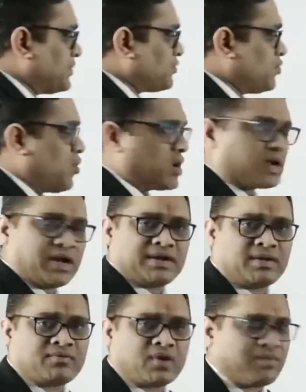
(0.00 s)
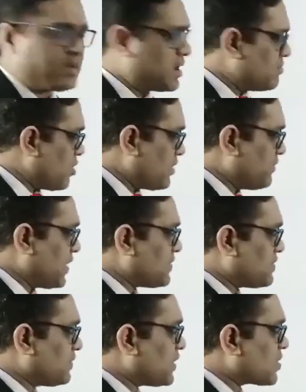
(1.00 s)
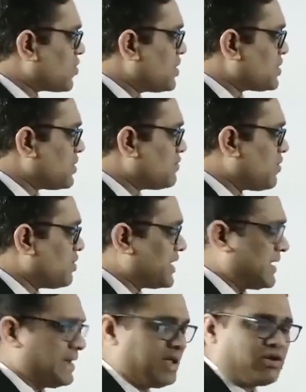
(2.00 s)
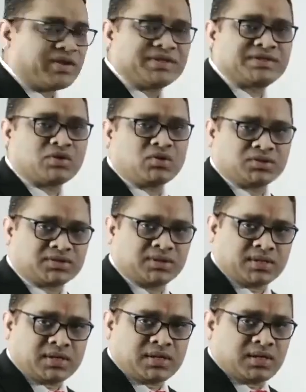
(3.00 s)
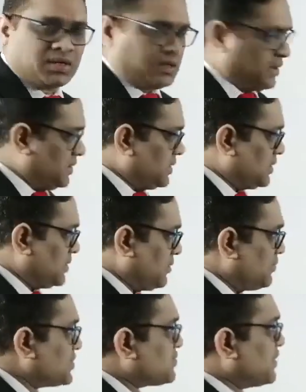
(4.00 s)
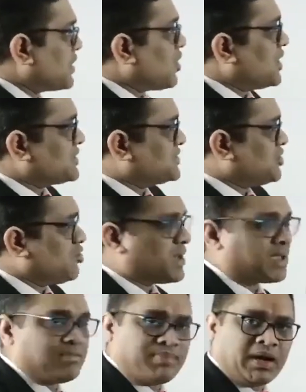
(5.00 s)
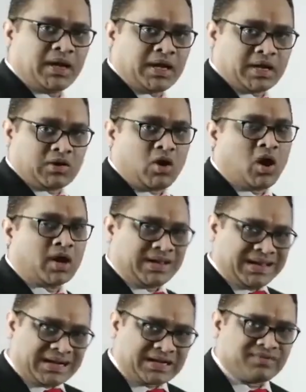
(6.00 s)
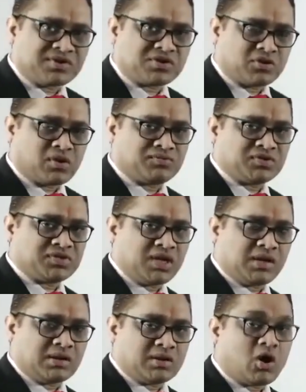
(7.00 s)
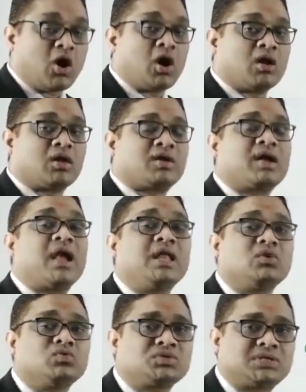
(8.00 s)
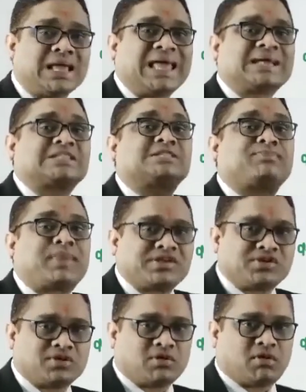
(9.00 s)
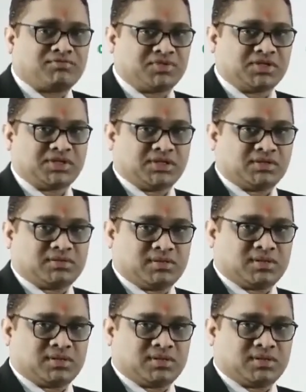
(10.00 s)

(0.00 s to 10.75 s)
So what kind of chemical modifications are going to involve DNA or histones, which will cause genomic imprinting or inactivation of the gene or reduced expression of the gene,